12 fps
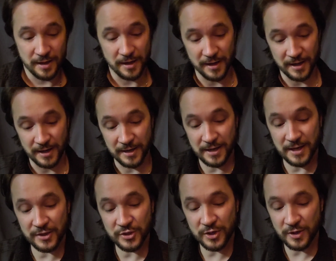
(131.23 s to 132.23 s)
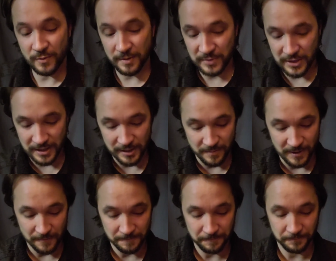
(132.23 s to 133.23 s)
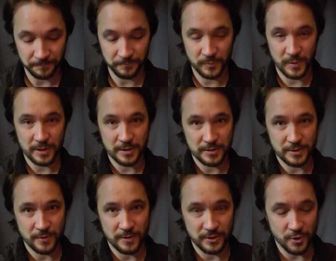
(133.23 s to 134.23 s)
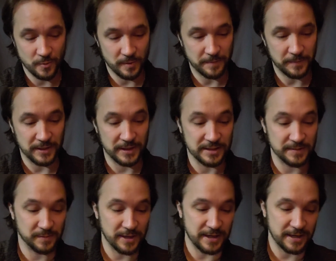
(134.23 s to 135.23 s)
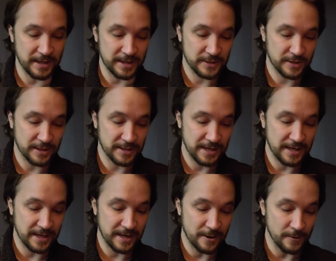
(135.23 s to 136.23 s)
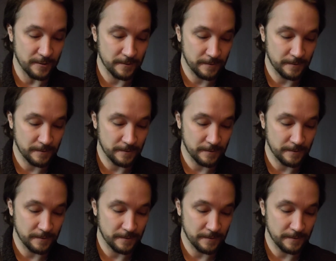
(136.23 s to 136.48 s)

I'll show you what I'm talking about. So when you open up the display case, you can take it out.